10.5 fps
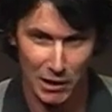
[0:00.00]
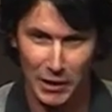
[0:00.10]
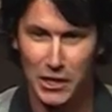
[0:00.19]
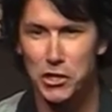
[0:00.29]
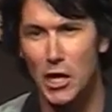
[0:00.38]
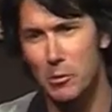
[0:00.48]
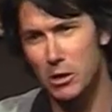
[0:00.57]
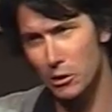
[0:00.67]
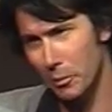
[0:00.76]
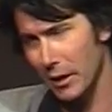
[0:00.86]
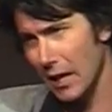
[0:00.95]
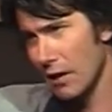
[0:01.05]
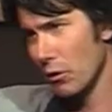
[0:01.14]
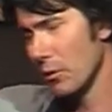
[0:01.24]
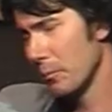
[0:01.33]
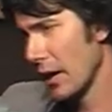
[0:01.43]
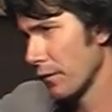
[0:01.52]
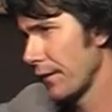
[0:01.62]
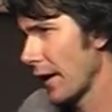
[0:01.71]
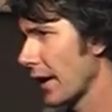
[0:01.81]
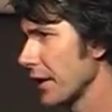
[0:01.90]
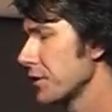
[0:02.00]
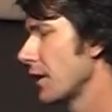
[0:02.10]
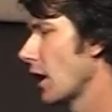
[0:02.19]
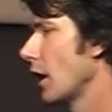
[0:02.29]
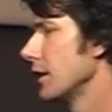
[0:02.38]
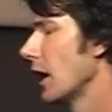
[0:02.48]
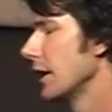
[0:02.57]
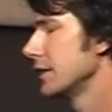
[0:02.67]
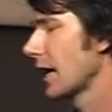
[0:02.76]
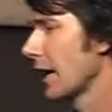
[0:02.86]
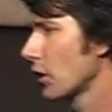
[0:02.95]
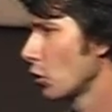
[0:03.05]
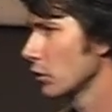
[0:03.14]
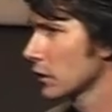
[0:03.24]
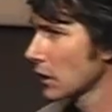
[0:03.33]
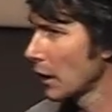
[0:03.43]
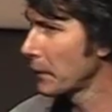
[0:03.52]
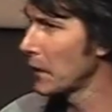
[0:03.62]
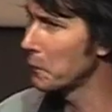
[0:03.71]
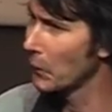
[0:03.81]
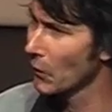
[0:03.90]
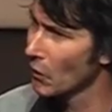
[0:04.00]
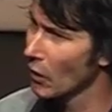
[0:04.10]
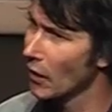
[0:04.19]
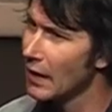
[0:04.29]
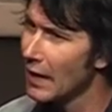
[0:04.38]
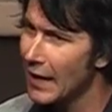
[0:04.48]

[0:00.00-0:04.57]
I'm going to share with you a little bit later about a foundation that I started called Club Kidpreneur.